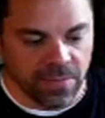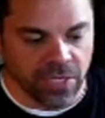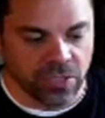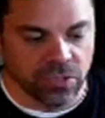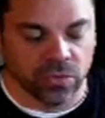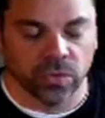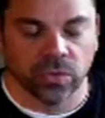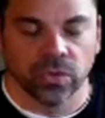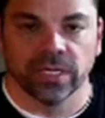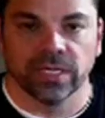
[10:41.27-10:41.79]
mean,
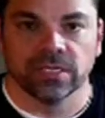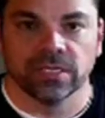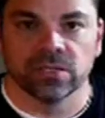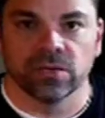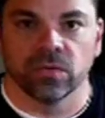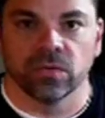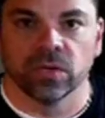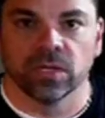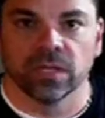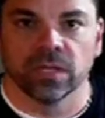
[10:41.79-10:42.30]
truly, is
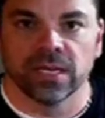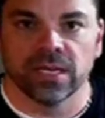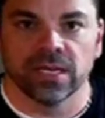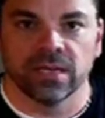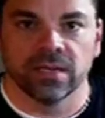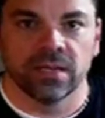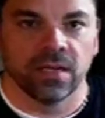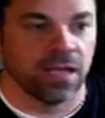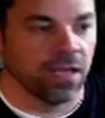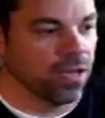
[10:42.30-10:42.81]
there
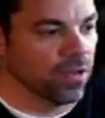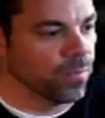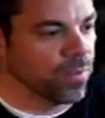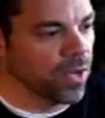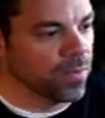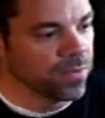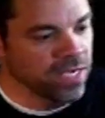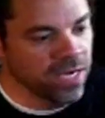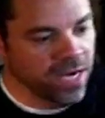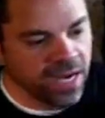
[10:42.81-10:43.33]
really a
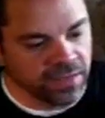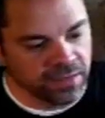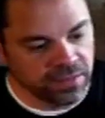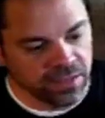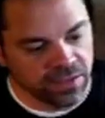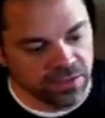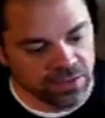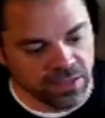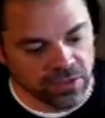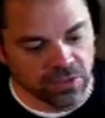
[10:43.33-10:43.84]
pumpkin out
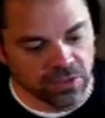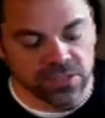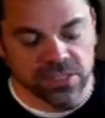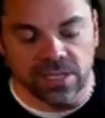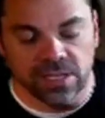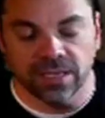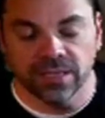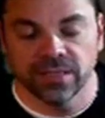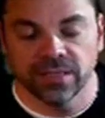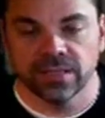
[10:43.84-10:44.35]
there that
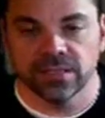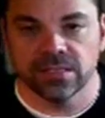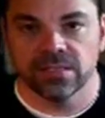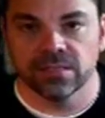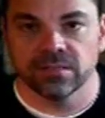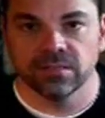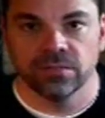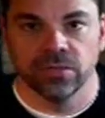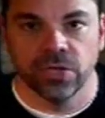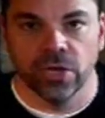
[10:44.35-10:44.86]
looks like
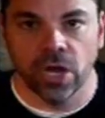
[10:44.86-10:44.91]
this?